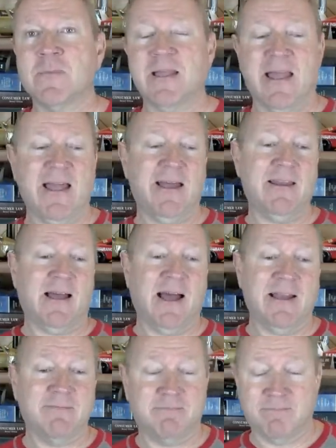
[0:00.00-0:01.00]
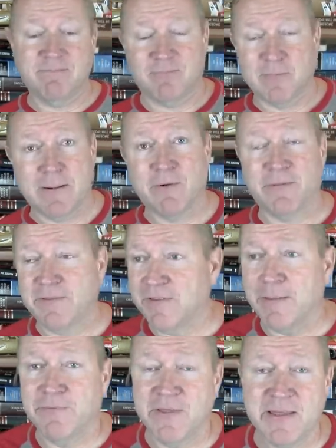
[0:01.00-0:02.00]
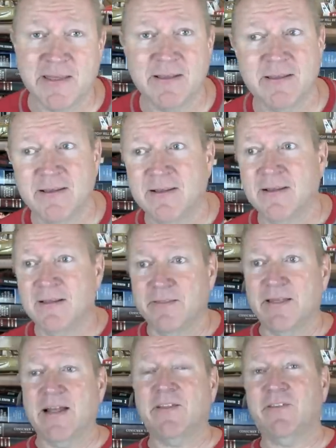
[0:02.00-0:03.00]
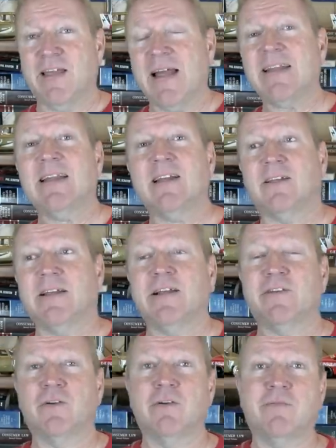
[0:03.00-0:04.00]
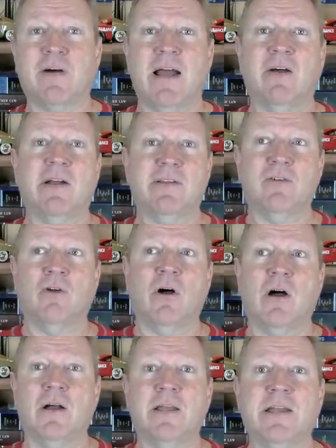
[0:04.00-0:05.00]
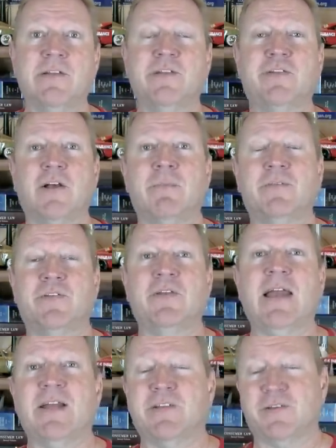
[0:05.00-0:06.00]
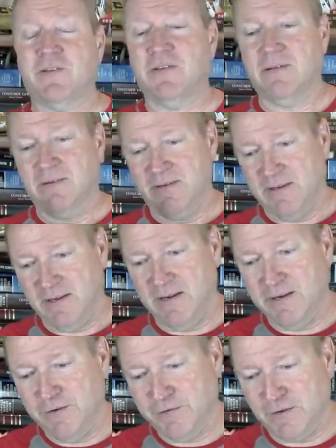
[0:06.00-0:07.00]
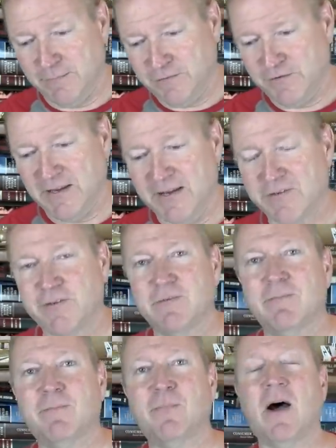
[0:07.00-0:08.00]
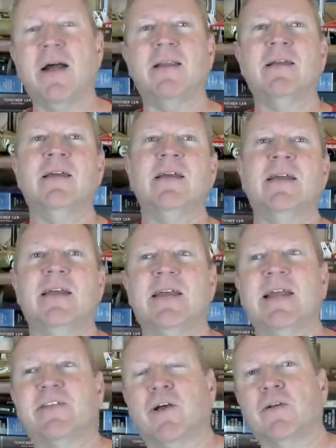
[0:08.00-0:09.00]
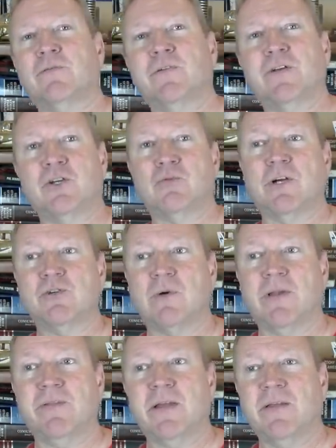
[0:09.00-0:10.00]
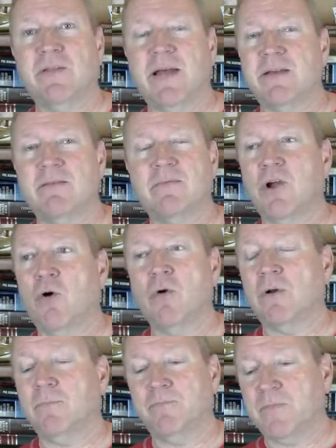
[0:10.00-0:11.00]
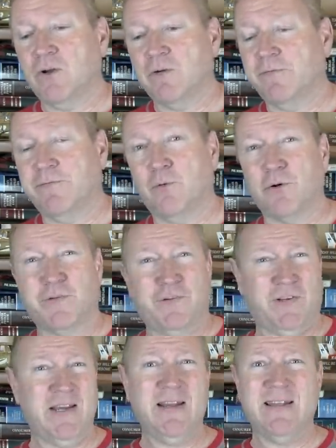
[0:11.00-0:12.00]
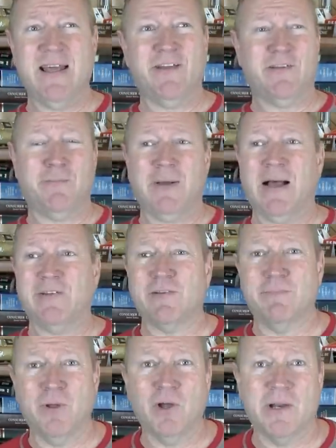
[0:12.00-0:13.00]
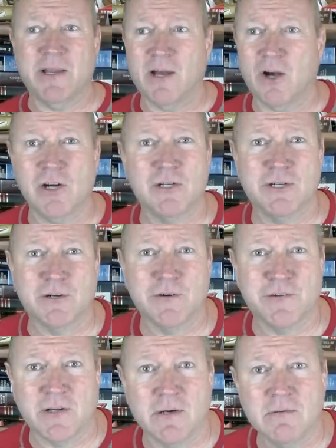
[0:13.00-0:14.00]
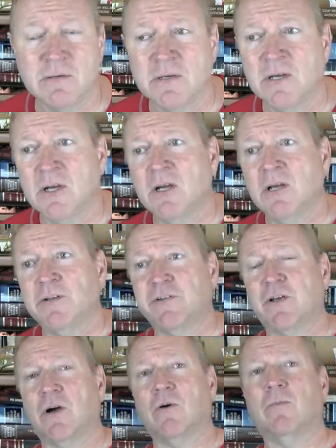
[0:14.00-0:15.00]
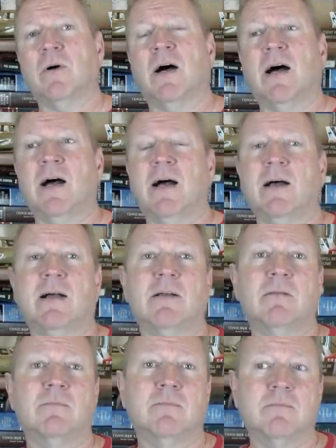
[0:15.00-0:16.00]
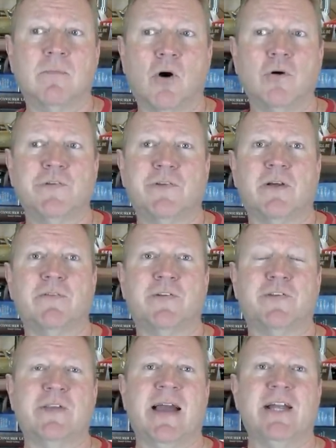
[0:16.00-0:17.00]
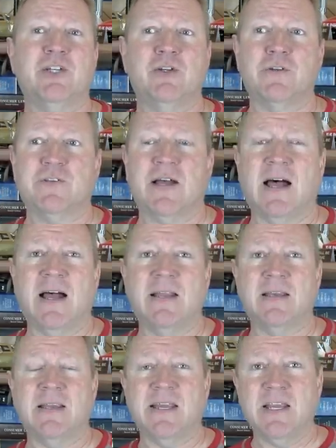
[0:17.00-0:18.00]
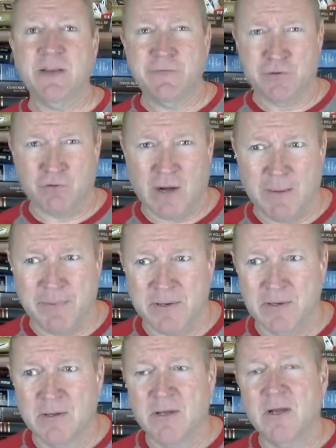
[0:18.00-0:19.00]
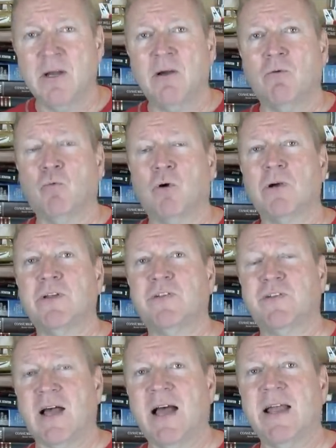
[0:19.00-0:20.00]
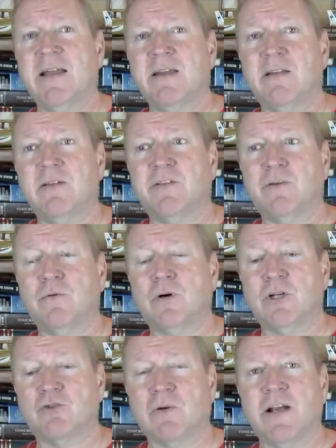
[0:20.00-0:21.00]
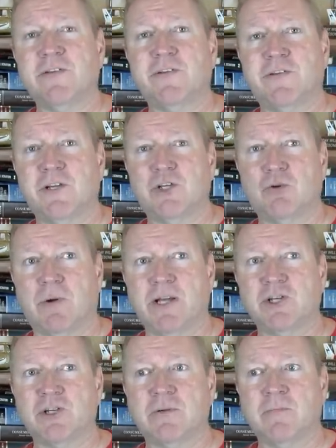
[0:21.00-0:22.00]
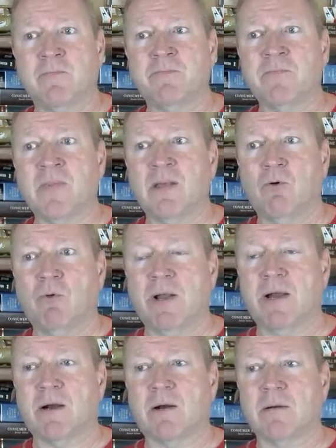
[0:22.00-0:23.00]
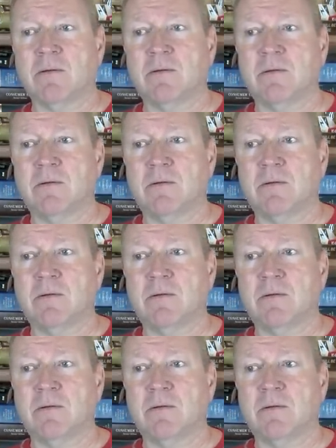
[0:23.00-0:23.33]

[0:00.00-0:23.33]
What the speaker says: And I remember at the time thinking that technically is going to violate the law in some states. But it's also a situation where I think that no one could have foreseen that as a possibility 100 years ago. So most of the statutes on eavesdropping were designed to address a situation where